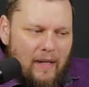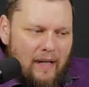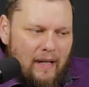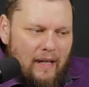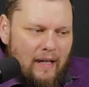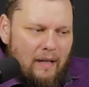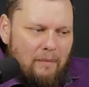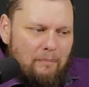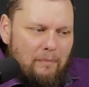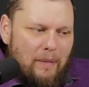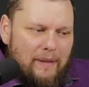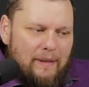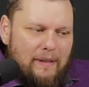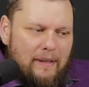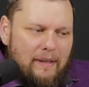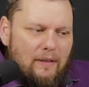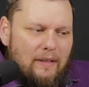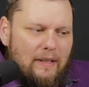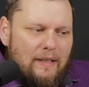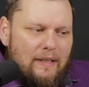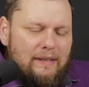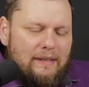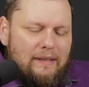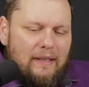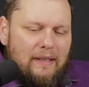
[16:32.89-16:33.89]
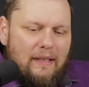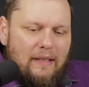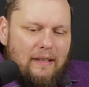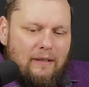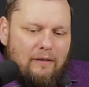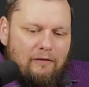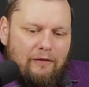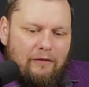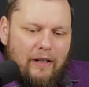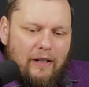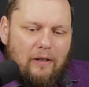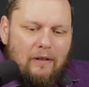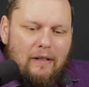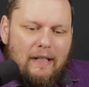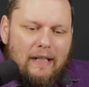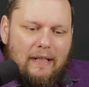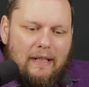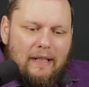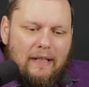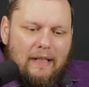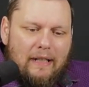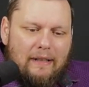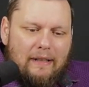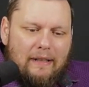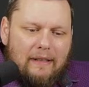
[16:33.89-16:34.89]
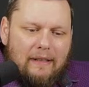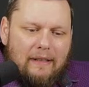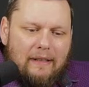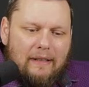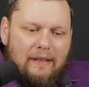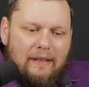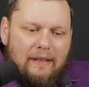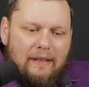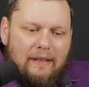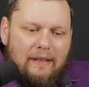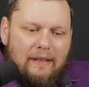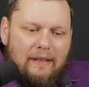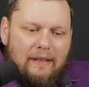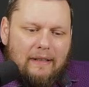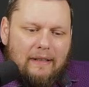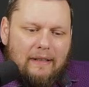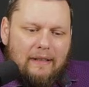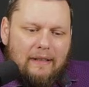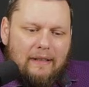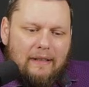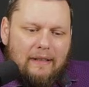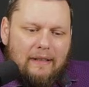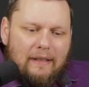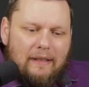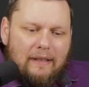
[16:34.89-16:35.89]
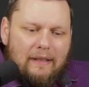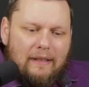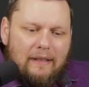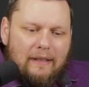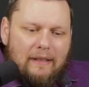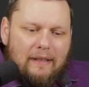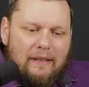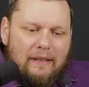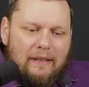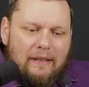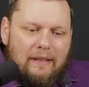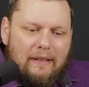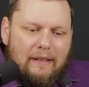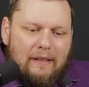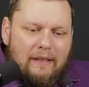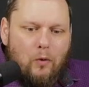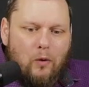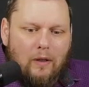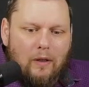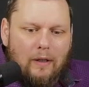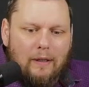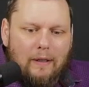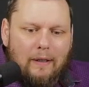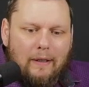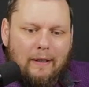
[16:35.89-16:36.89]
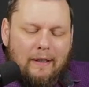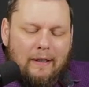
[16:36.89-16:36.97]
But there is a variant in the manuscript tradition. I think it was P74.